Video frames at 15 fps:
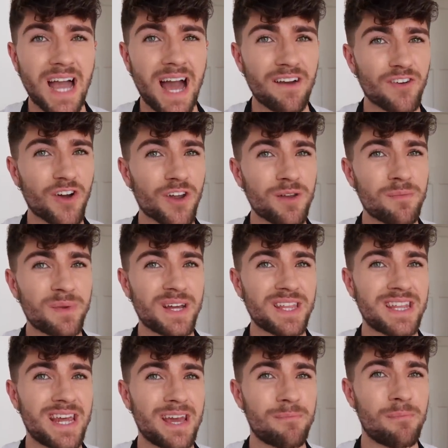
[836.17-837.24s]
I've
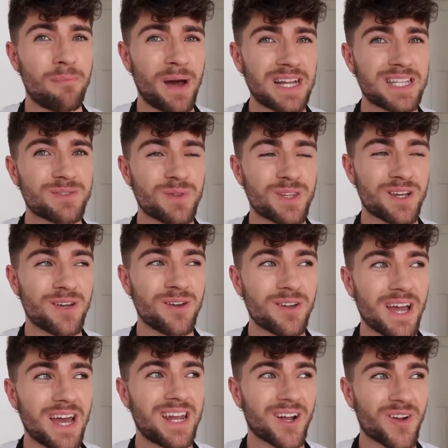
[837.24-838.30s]
contemplated the name Bites with
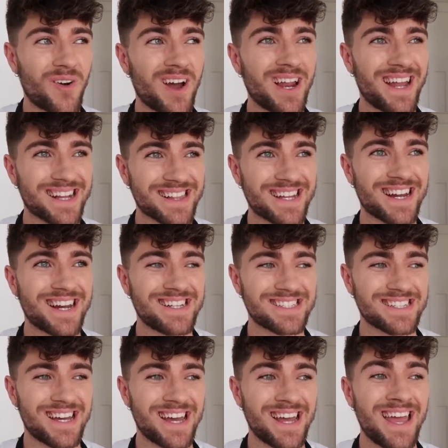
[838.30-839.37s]
Luke, and I quite like that
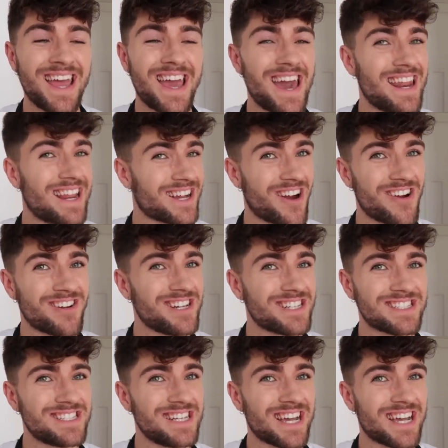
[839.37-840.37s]
idea, and it currently isn't